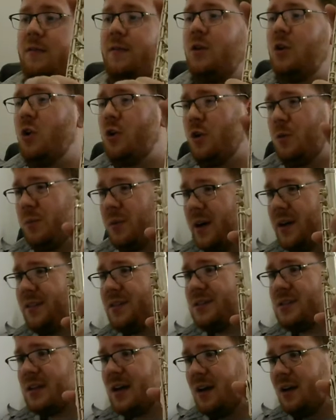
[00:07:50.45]
And if you know you're
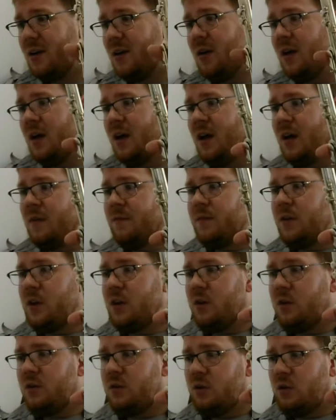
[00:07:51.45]
playing this scale,
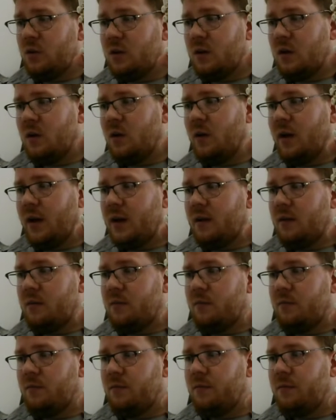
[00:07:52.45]
you can go ahead
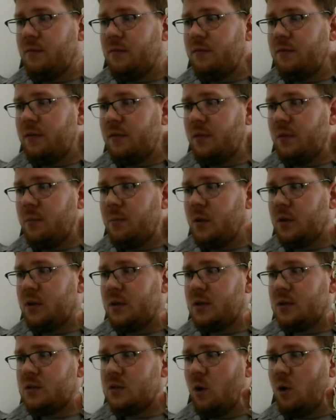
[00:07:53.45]
and
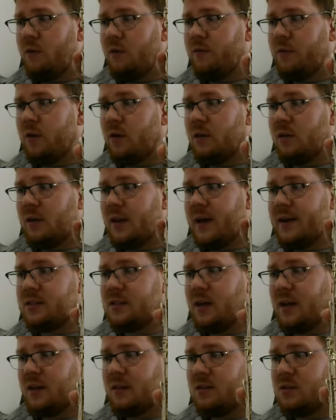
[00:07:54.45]
put this over
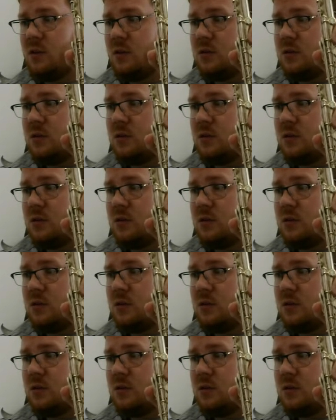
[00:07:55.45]
last second.